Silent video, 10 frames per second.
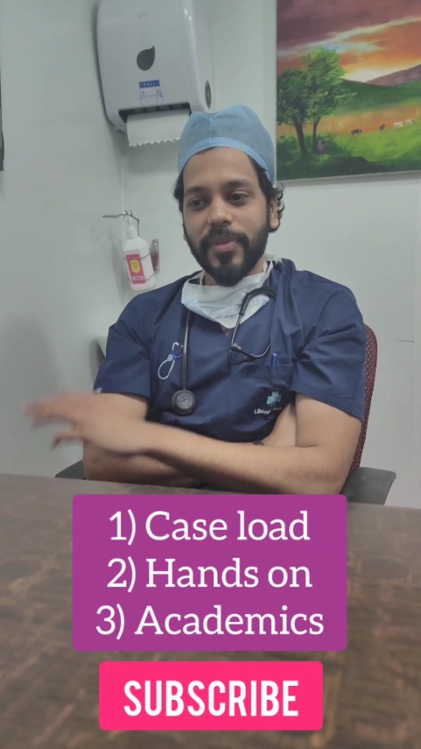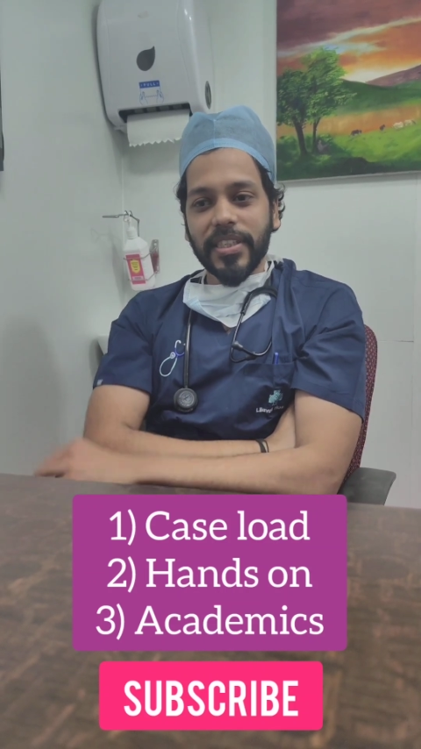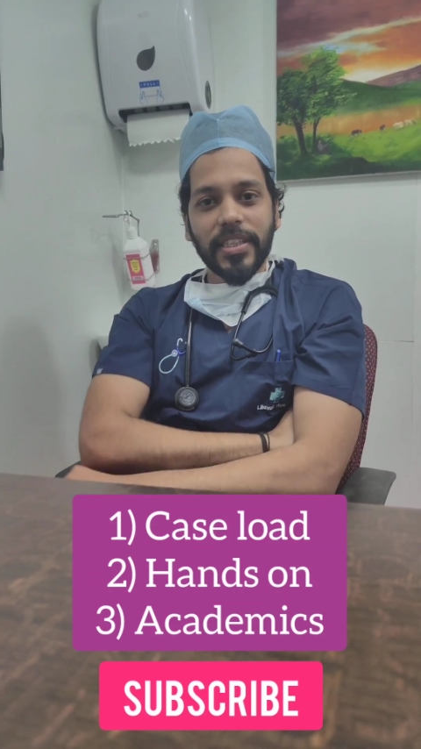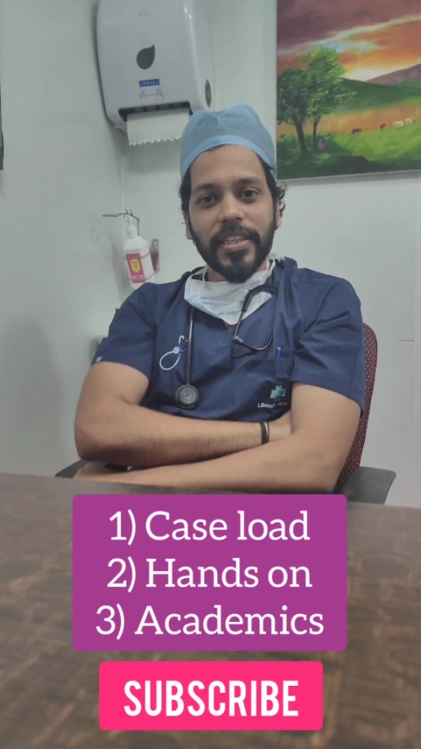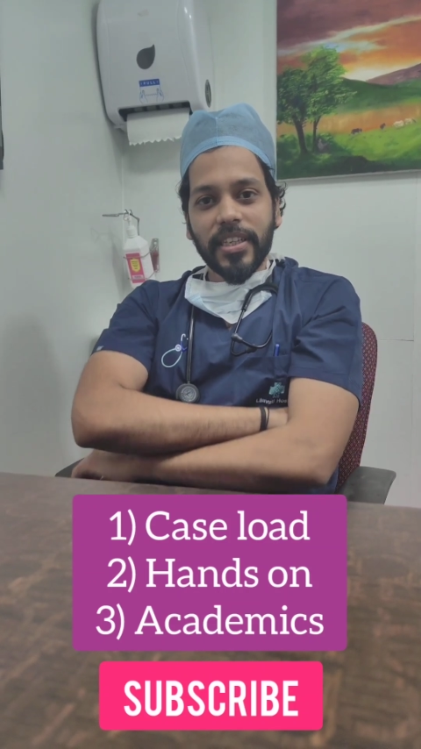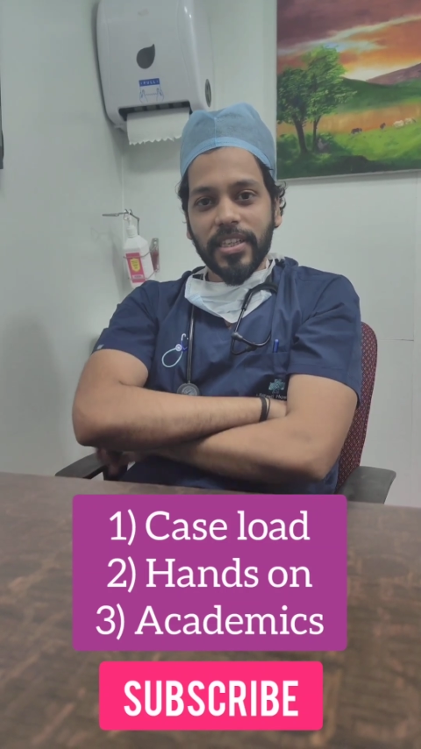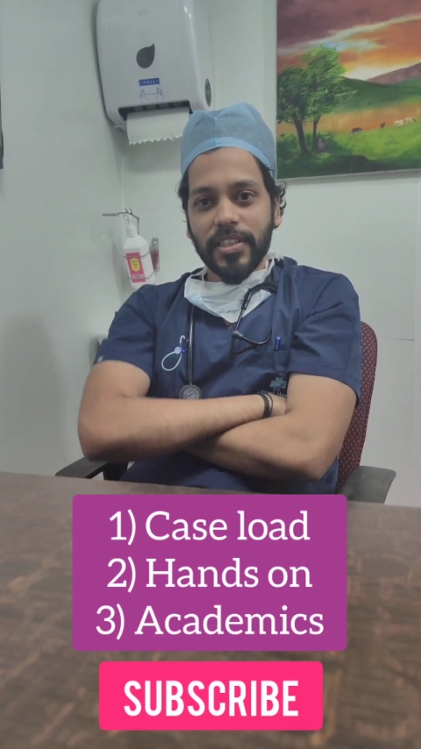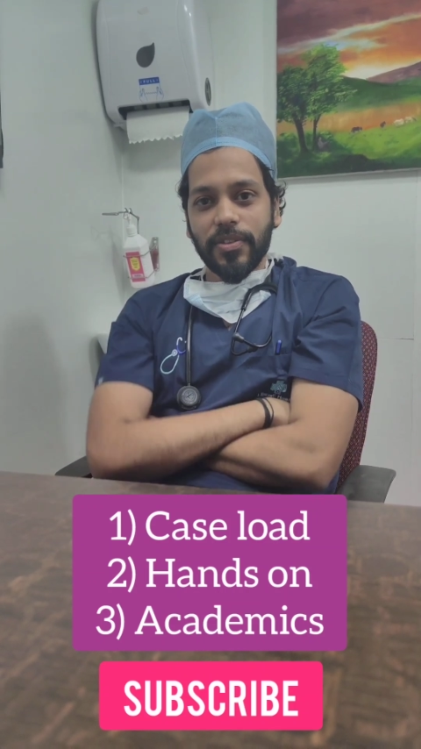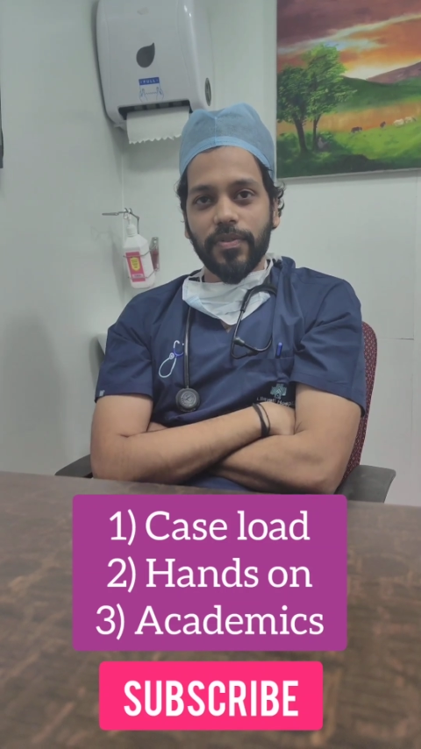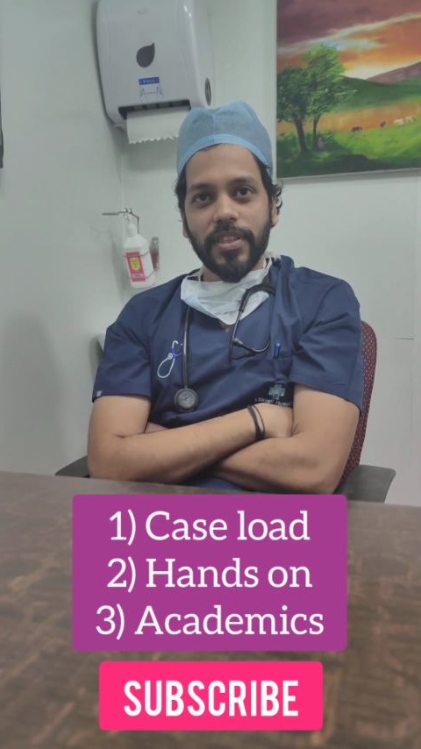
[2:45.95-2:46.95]
basic
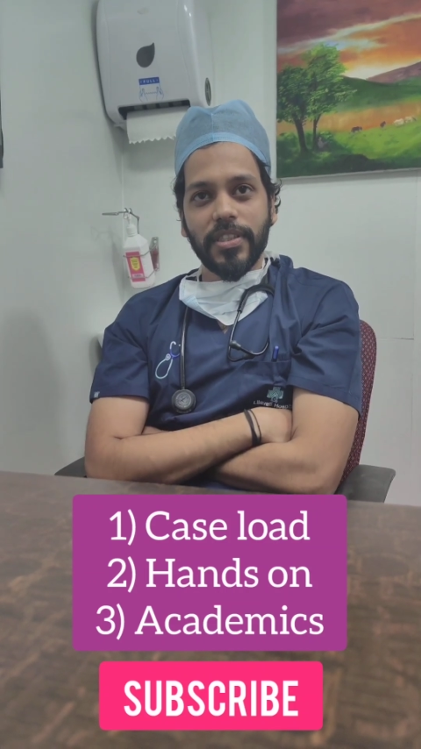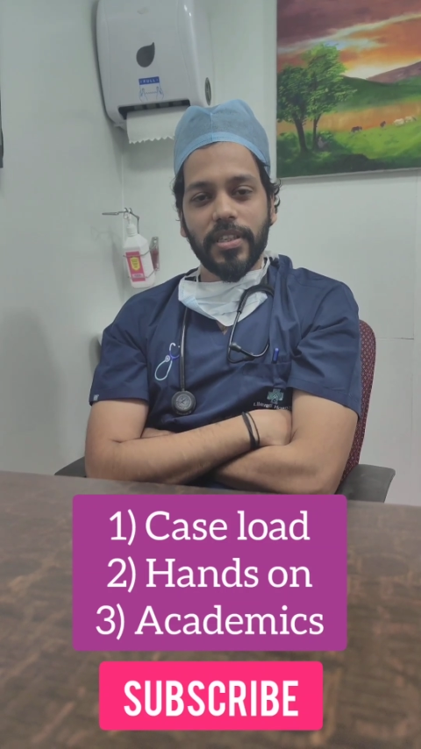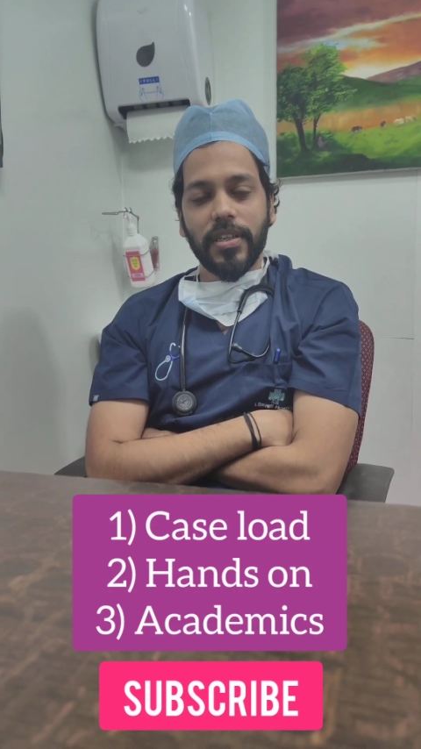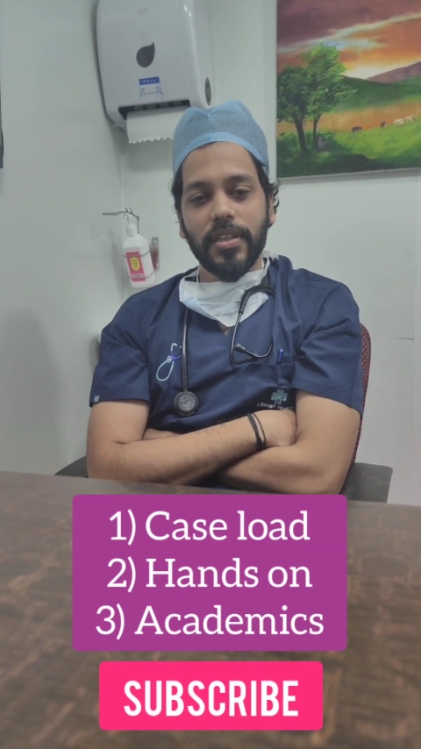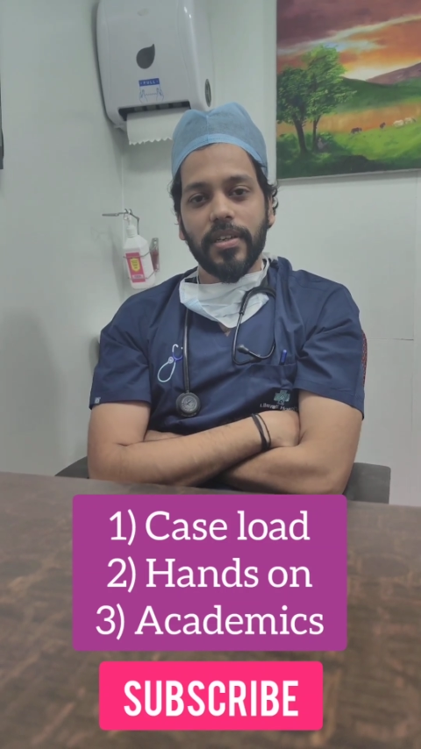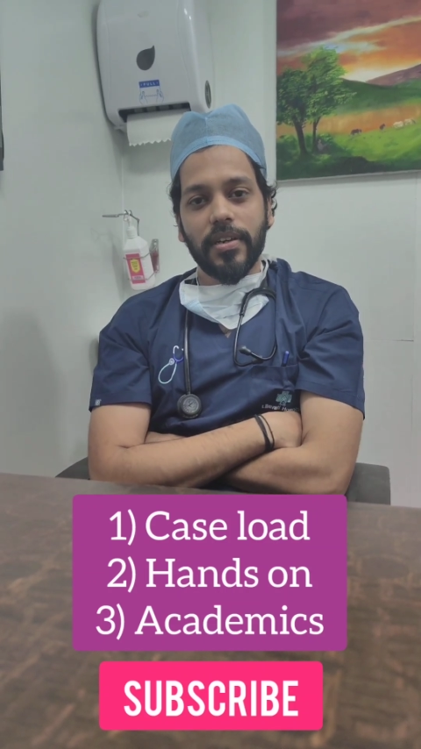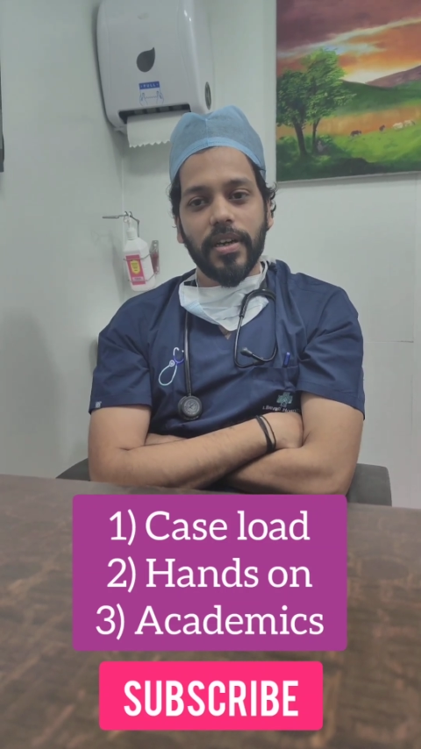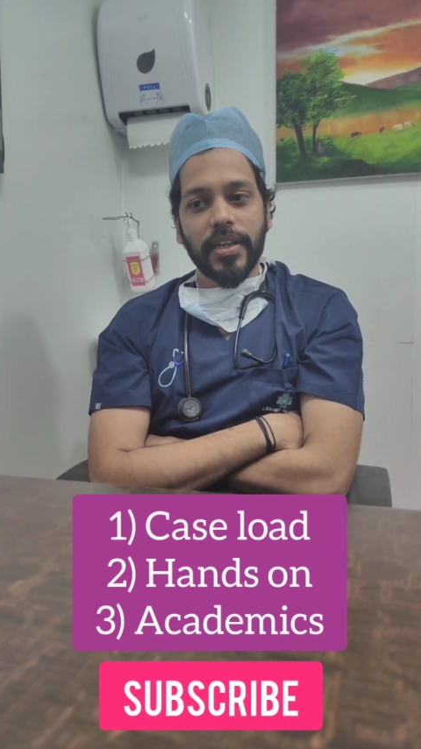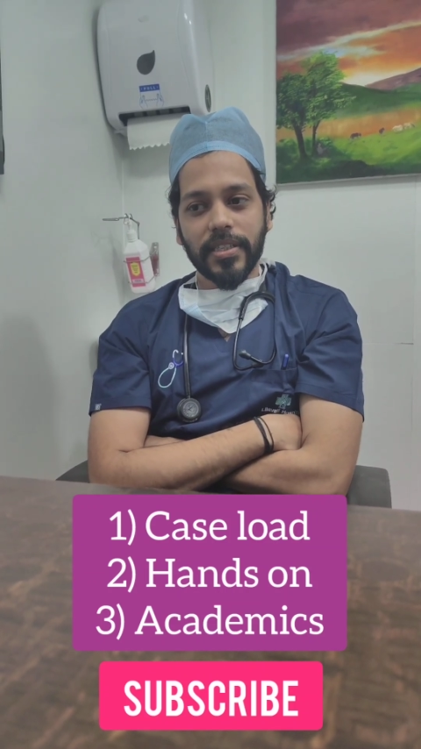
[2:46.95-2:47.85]
things which a